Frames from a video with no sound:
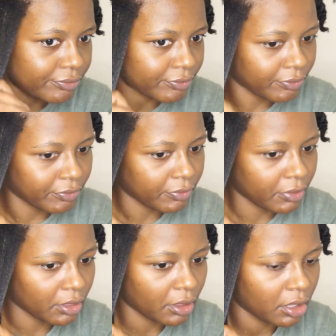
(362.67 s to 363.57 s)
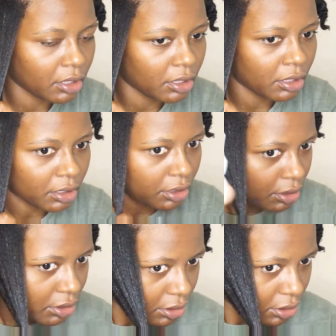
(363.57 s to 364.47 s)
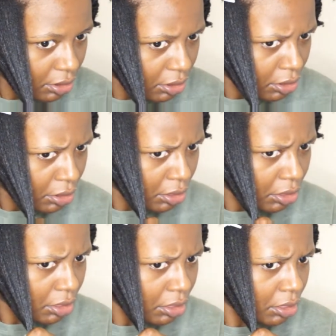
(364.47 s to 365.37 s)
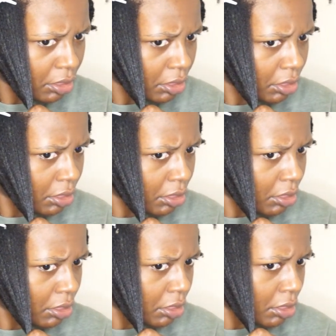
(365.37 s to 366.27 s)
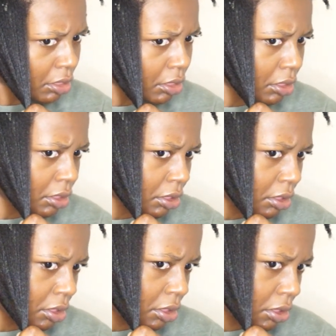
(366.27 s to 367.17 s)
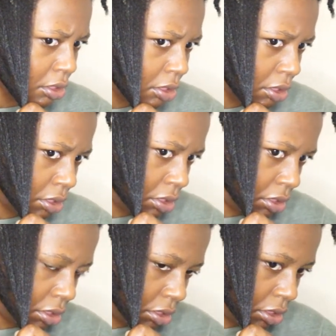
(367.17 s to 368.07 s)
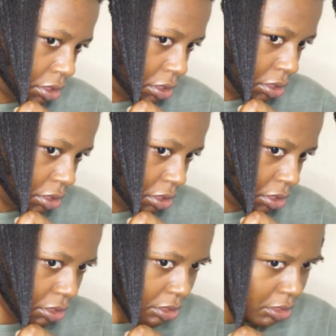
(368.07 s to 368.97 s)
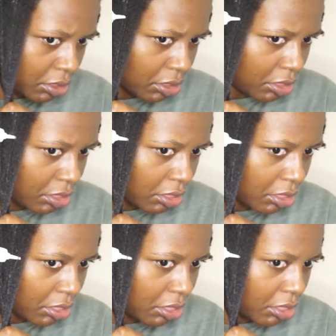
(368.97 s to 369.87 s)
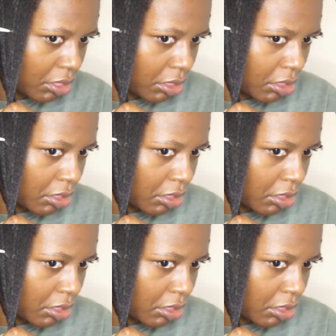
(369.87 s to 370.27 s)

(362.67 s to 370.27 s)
Nobody speaks.